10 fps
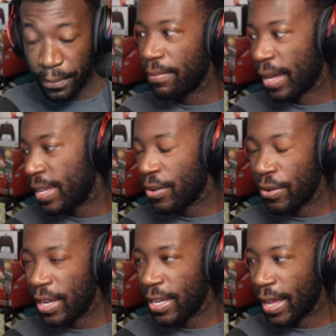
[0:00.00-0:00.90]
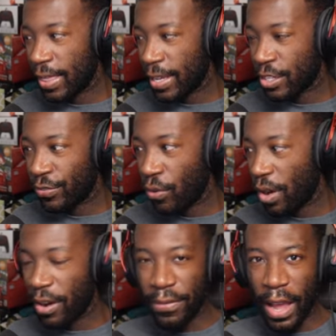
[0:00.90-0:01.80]
My Hikone, I think, is
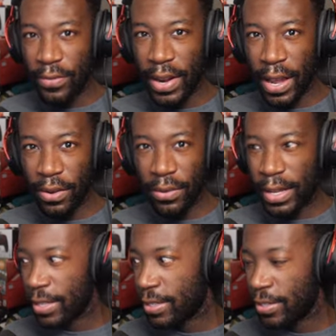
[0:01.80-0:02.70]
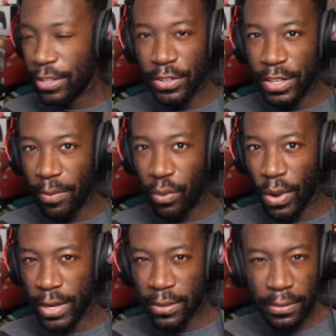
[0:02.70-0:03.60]
four out of five now, and this is still step
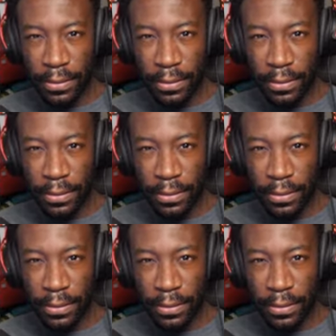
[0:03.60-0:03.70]
one?